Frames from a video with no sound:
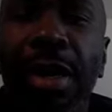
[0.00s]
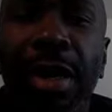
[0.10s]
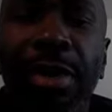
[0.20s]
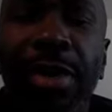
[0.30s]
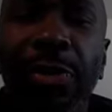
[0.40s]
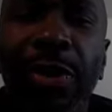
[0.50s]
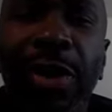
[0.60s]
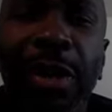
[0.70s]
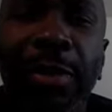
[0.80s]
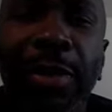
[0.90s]
somewhere in the
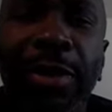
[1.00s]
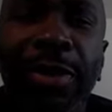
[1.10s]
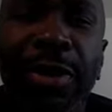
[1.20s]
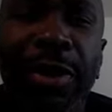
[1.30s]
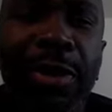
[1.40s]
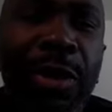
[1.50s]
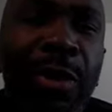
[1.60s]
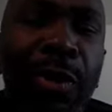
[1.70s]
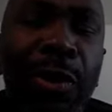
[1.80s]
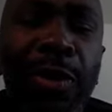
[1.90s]
neighborhood of 60
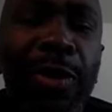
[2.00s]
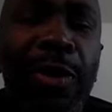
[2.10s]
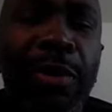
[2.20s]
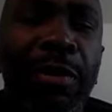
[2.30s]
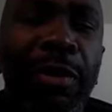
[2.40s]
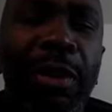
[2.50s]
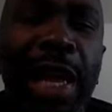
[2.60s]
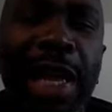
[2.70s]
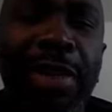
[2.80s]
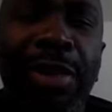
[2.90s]
courses over the
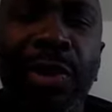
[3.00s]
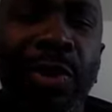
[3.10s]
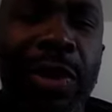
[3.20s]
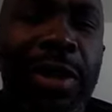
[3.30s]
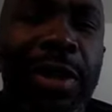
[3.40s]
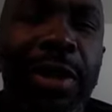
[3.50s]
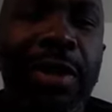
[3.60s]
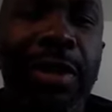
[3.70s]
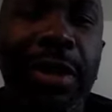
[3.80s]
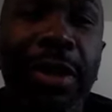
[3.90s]
last
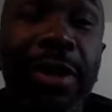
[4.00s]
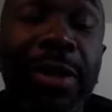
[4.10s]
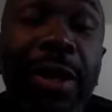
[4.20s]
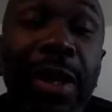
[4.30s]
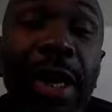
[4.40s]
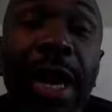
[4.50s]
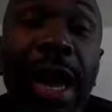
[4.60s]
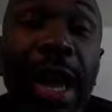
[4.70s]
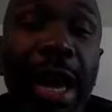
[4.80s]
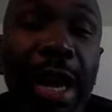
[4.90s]
20-something years.
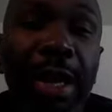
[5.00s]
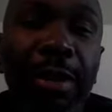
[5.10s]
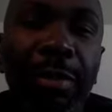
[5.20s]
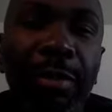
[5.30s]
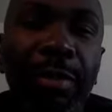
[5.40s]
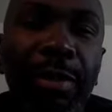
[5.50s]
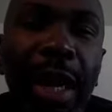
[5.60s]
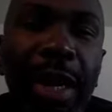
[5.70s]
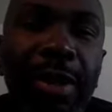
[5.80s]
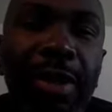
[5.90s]
And I
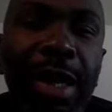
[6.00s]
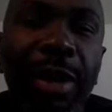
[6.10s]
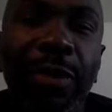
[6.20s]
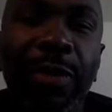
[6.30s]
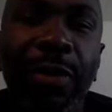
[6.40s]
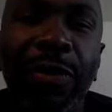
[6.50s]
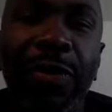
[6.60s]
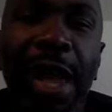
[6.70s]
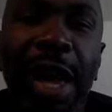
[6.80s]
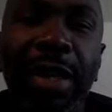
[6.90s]
can say for a
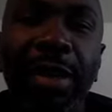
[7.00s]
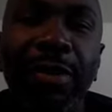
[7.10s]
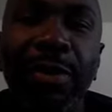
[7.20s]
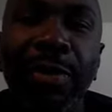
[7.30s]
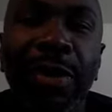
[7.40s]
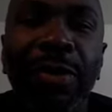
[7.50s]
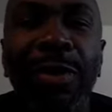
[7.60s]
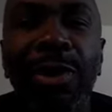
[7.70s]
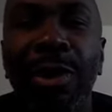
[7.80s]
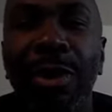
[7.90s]
fact that of the
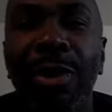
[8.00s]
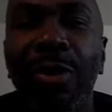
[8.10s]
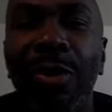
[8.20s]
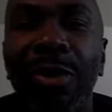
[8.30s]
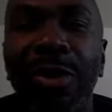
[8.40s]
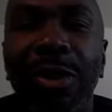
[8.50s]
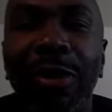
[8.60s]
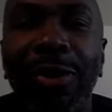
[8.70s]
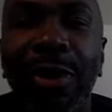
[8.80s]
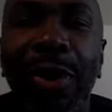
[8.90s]
previous 30 courses I've
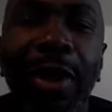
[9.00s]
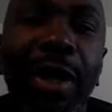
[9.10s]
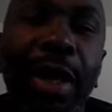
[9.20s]
taught